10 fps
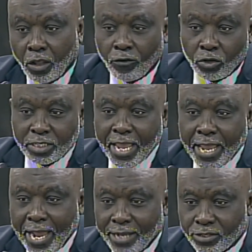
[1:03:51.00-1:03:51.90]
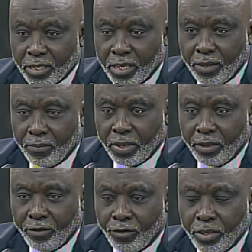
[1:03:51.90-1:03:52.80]
Of course, I asked him
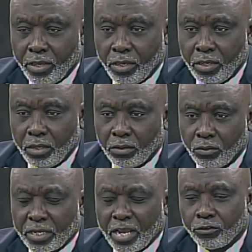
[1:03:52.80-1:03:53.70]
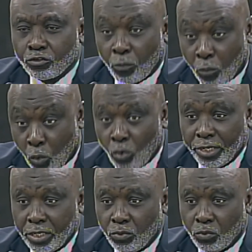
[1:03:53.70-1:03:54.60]
if he, what kind of support
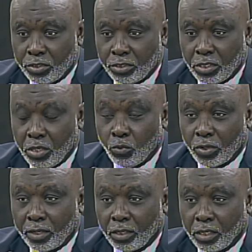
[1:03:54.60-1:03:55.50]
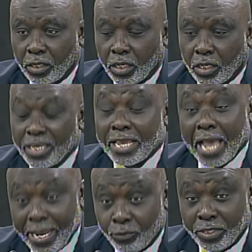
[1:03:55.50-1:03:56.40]
he
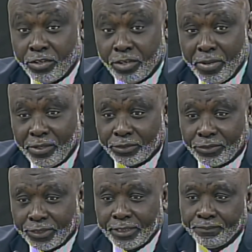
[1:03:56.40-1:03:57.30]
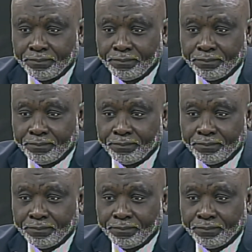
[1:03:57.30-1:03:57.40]
had within the military.